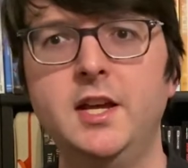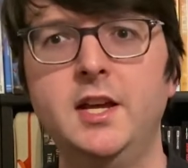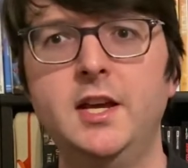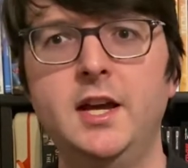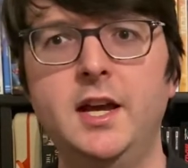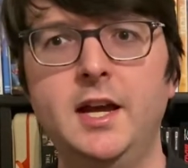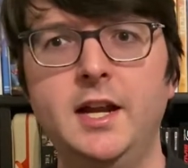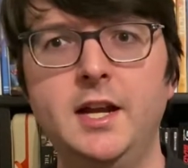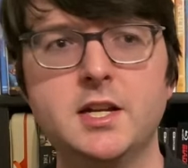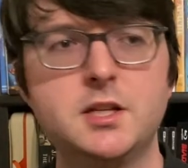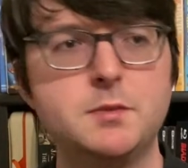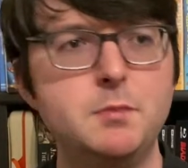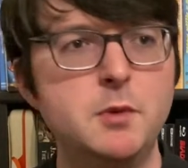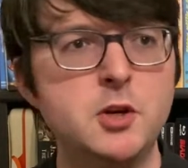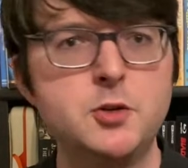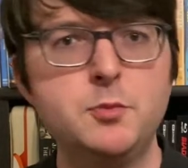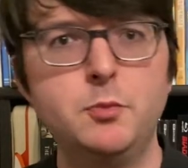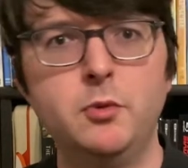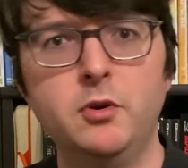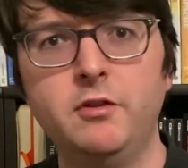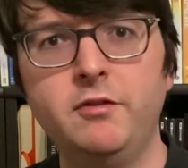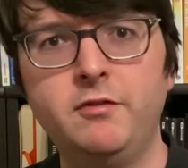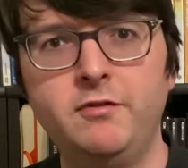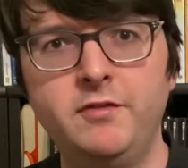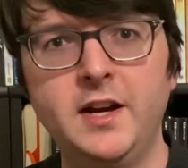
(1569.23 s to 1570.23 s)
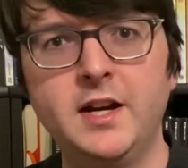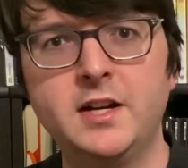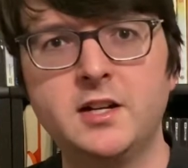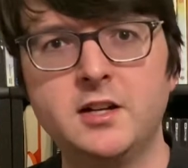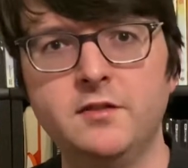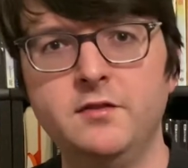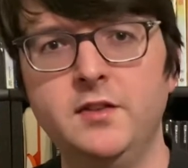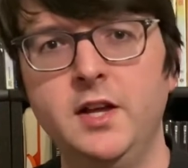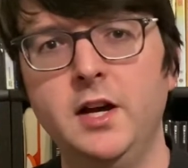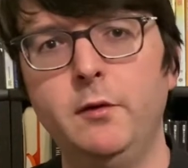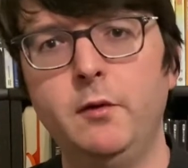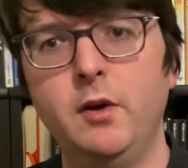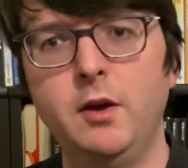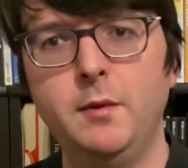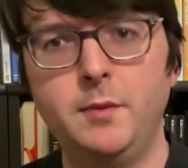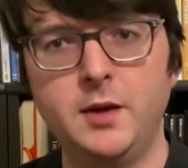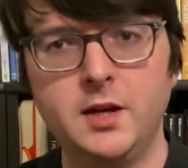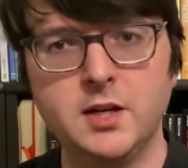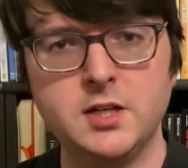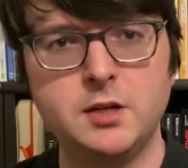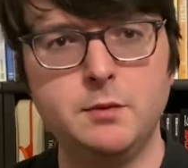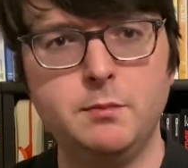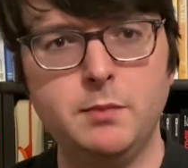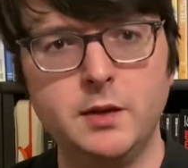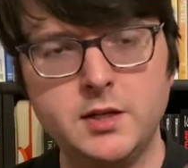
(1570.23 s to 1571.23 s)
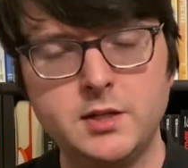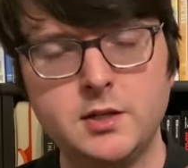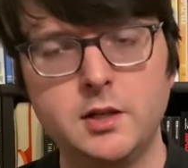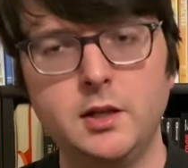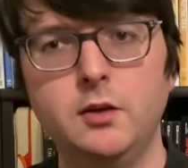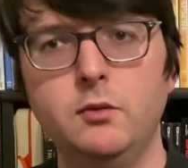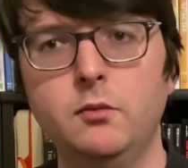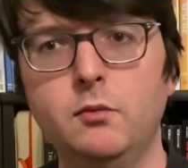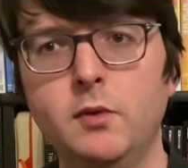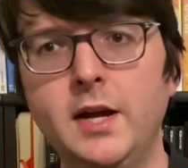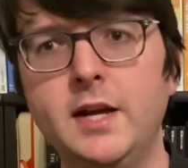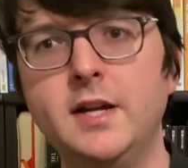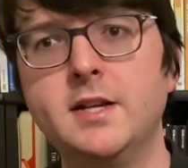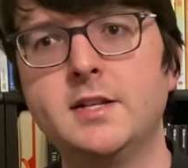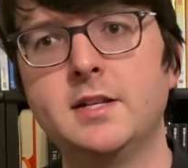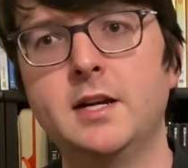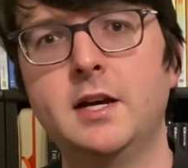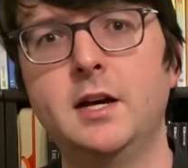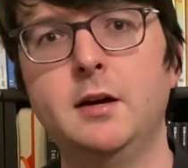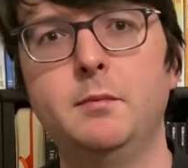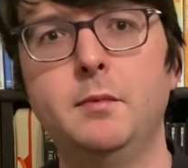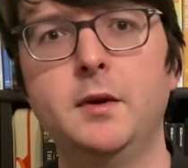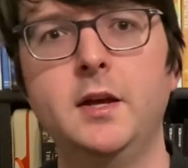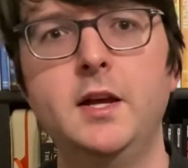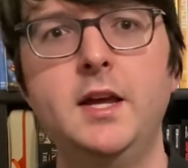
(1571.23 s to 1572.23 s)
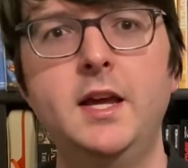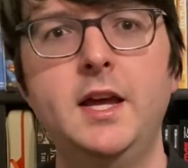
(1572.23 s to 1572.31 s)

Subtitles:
and it's much more effective that way because he basically wakes up